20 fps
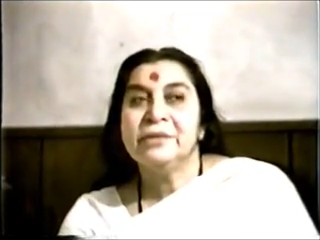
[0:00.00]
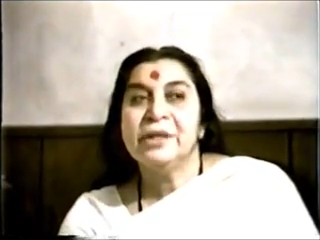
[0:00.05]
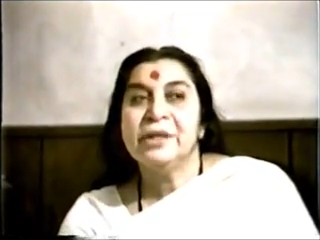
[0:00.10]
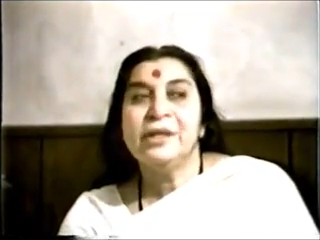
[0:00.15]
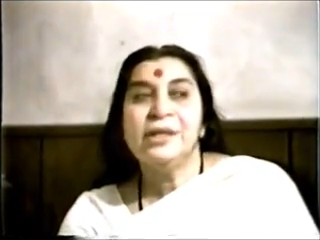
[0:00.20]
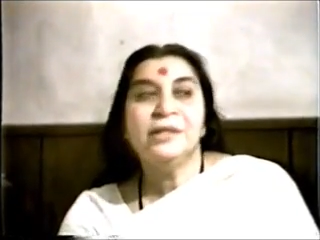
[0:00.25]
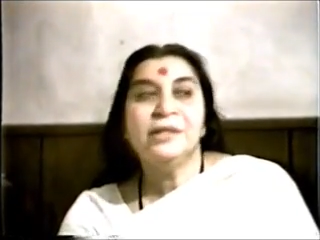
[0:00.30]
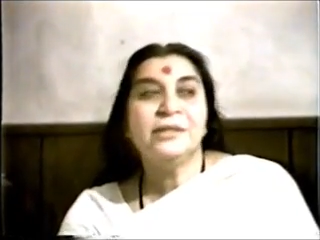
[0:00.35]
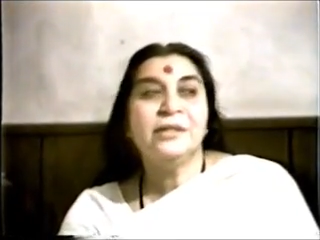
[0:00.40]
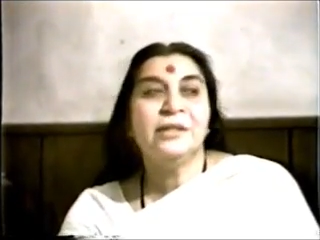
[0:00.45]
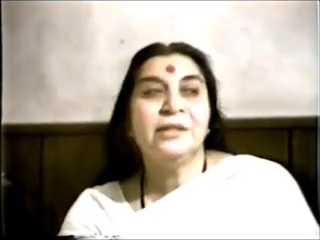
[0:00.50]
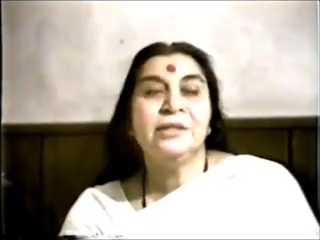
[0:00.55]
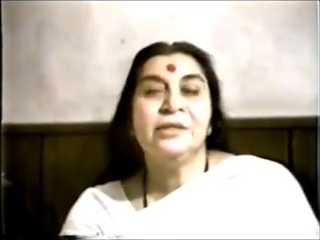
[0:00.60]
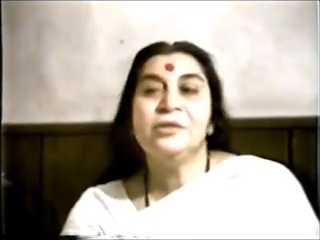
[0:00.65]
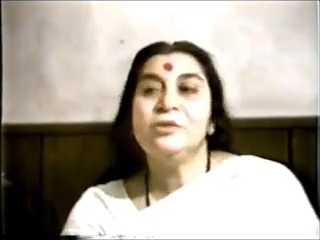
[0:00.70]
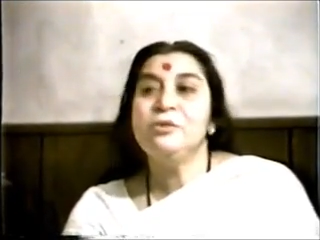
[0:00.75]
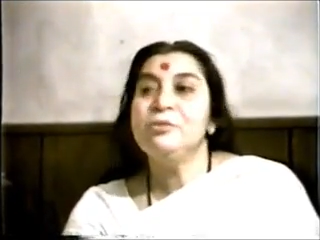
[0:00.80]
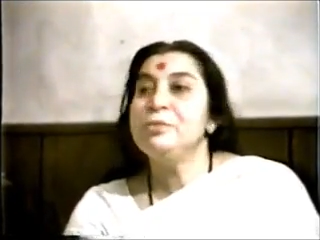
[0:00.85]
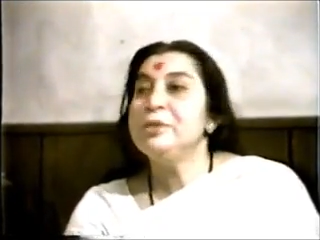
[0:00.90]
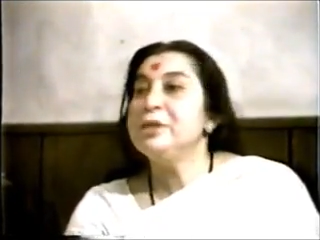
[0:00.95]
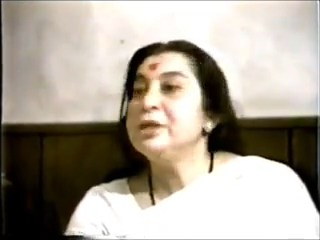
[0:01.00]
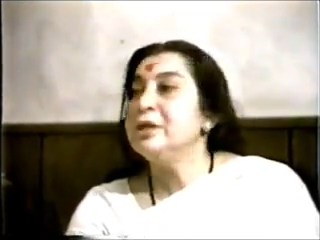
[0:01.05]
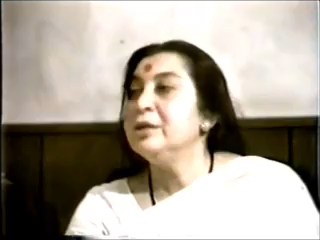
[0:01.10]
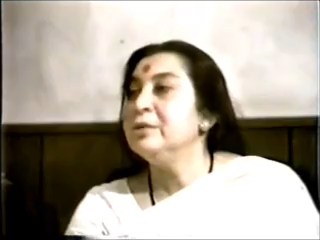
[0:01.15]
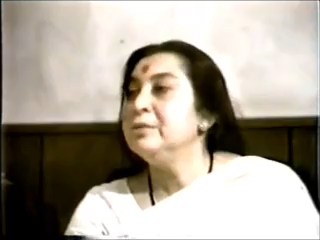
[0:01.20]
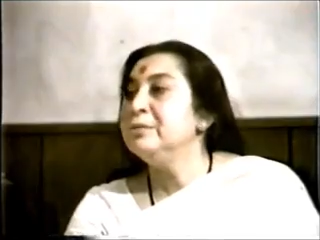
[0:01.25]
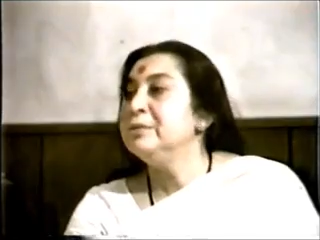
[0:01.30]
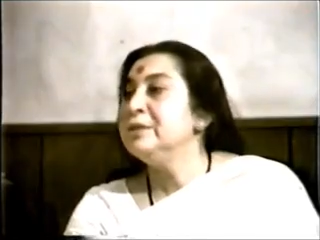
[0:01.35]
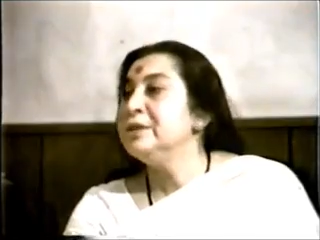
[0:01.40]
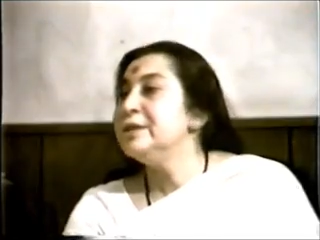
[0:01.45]
unless and until you
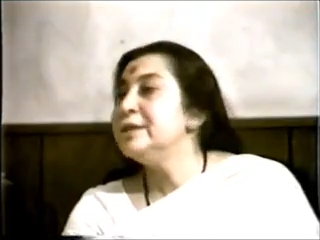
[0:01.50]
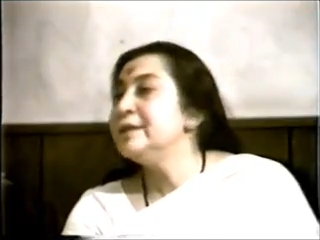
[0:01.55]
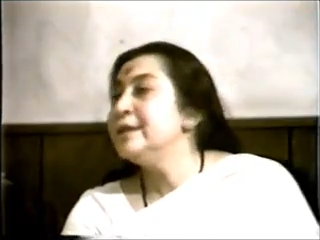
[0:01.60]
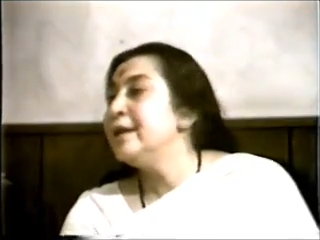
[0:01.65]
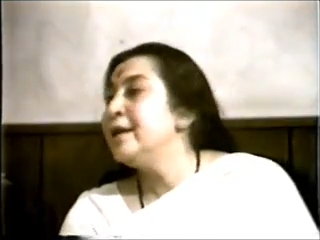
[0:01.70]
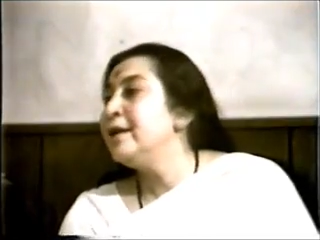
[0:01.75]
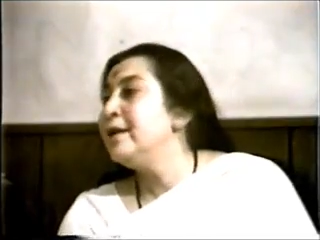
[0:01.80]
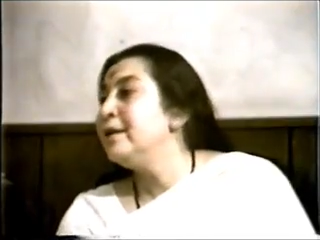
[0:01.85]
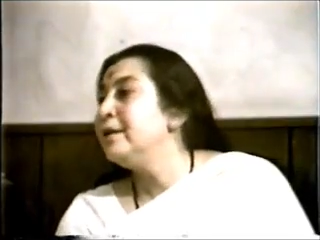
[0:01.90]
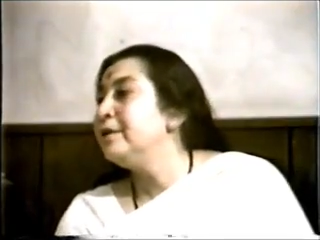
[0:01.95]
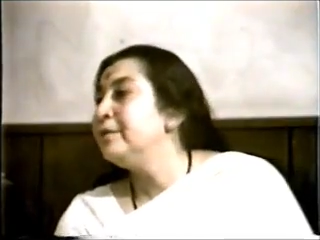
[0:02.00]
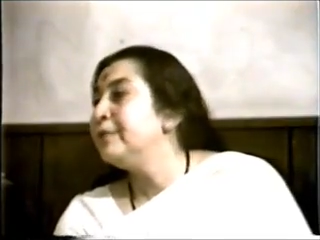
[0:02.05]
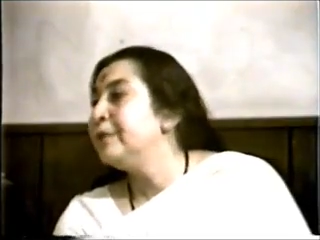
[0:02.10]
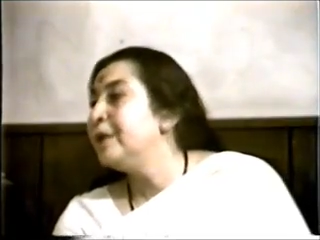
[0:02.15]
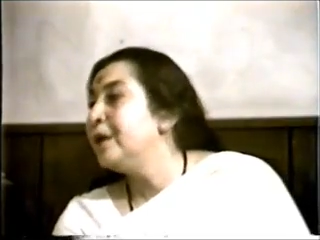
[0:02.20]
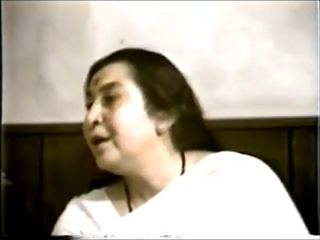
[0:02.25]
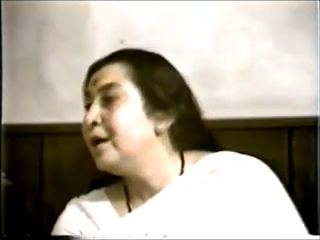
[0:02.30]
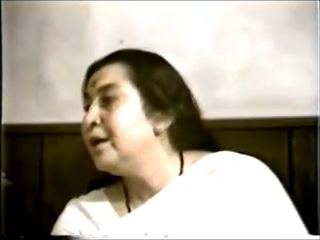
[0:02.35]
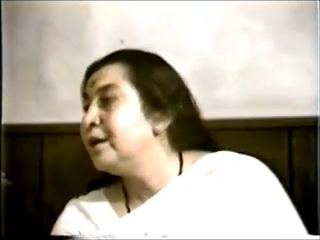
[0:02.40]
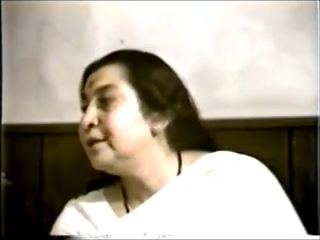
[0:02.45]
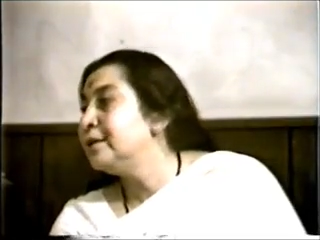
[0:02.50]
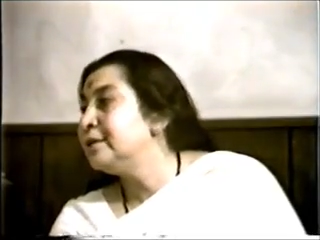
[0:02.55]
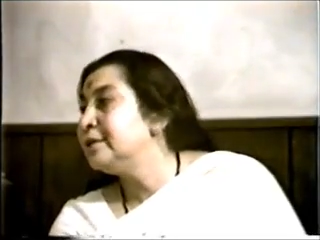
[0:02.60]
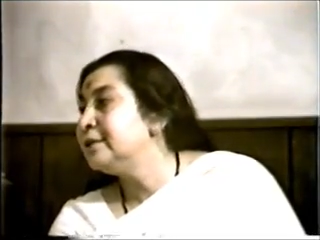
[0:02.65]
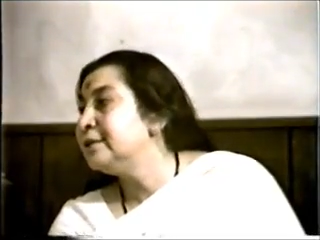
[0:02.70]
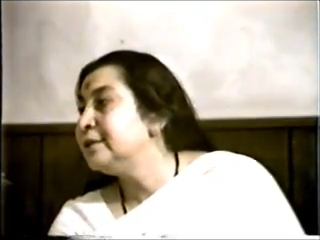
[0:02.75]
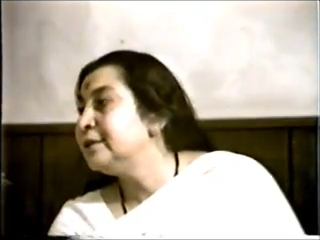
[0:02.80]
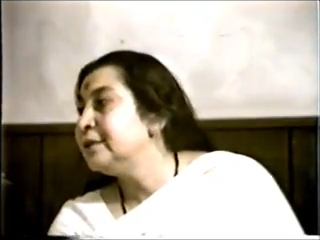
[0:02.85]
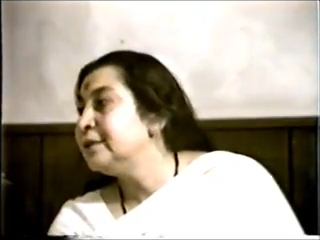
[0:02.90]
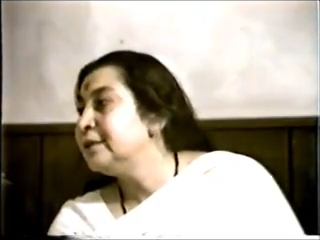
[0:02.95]
become the cell of the heart.
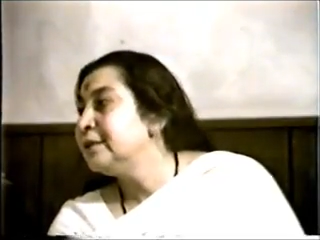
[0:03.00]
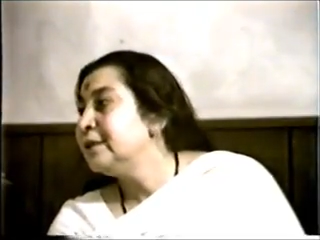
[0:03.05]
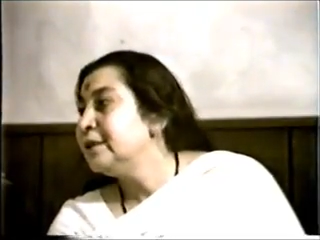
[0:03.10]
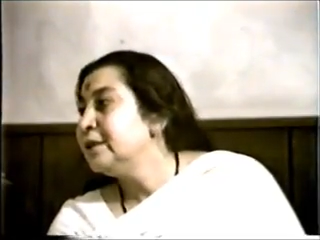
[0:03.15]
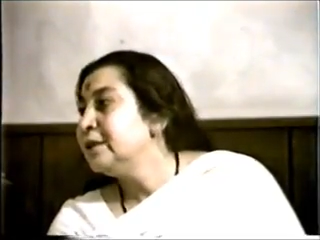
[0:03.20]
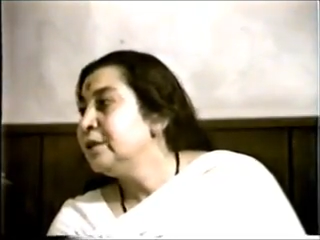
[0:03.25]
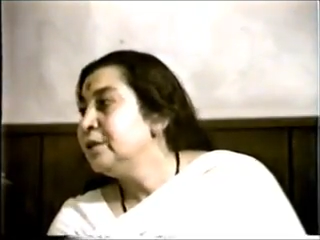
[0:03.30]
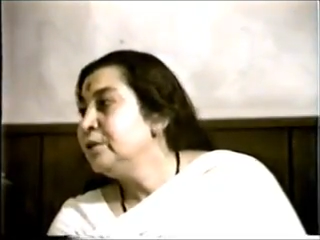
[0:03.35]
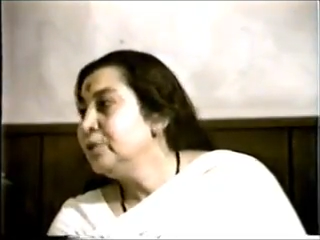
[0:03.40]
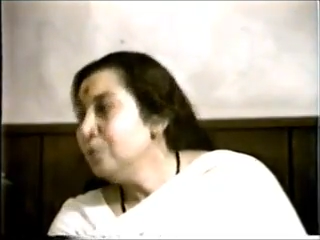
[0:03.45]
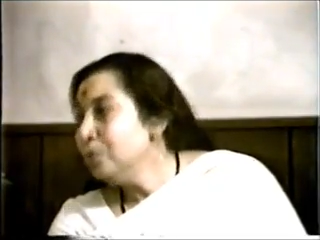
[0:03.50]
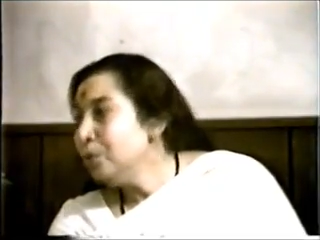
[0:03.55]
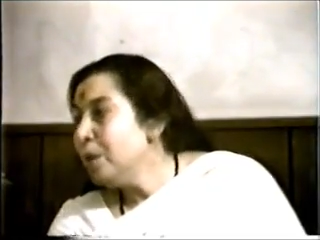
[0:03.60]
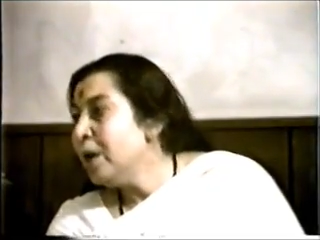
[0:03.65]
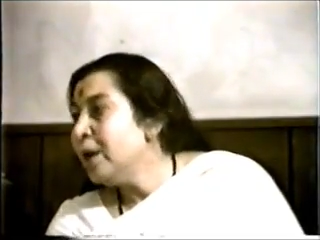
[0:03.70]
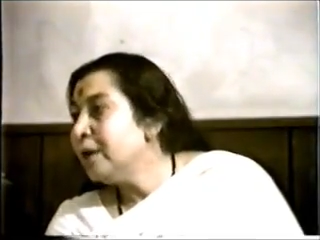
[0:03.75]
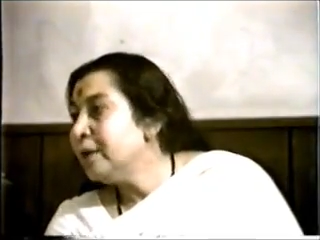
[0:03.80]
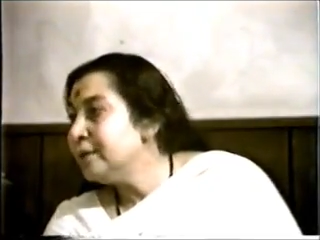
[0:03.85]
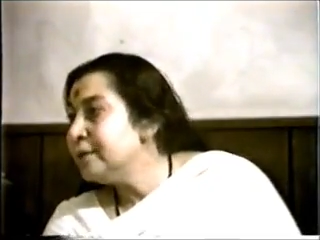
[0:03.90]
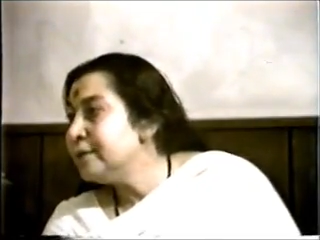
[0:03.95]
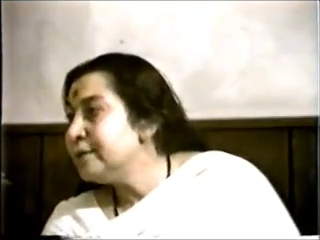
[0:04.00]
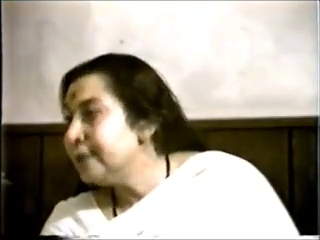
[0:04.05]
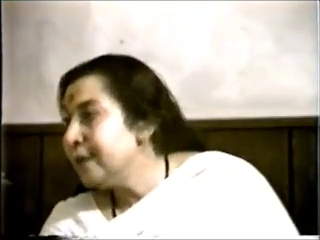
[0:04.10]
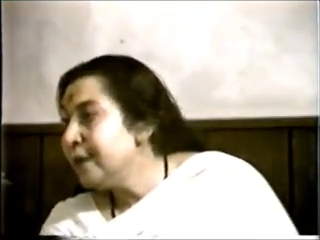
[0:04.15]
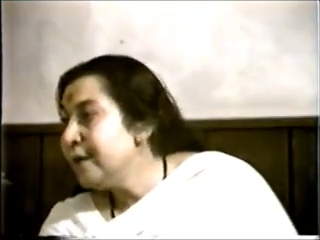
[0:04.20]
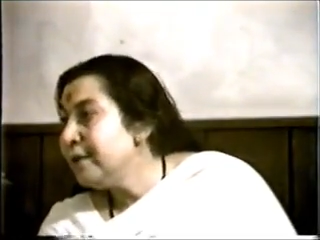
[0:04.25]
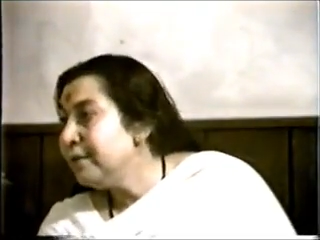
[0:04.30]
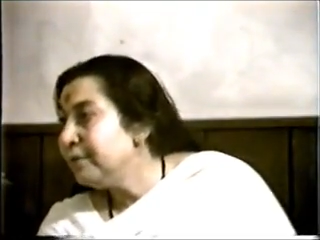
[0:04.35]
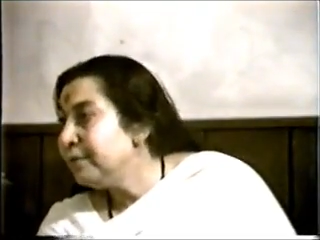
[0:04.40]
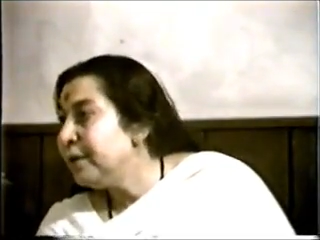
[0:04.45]
You are the
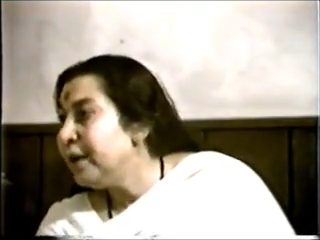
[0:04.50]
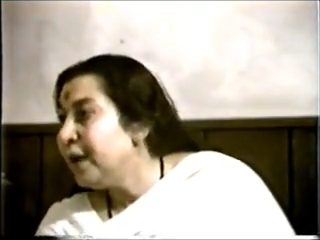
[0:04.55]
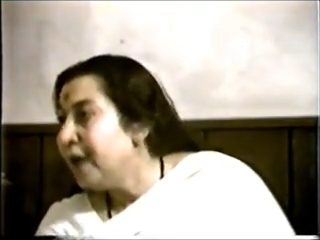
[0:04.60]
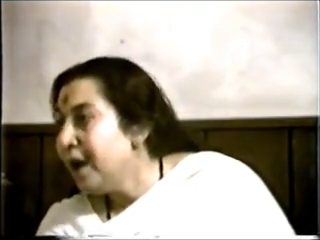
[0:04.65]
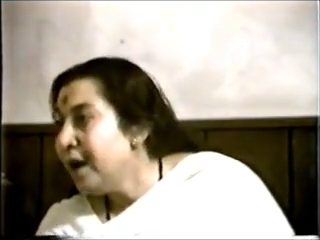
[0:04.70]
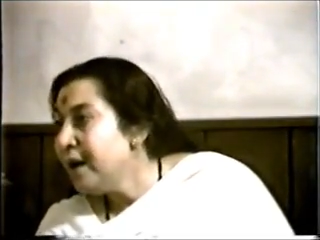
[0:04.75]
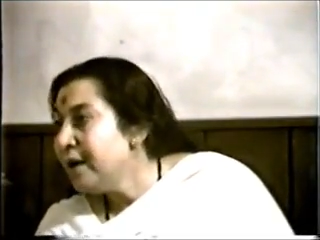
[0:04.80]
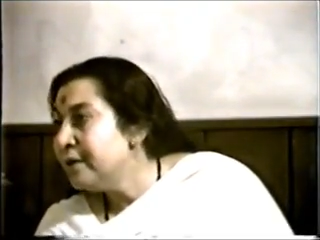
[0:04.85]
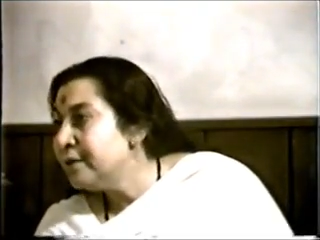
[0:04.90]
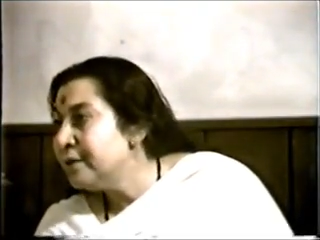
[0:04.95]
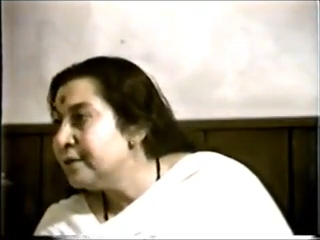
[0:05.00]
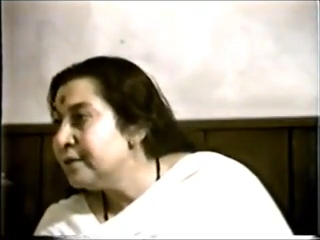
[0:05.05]
cell of the heart.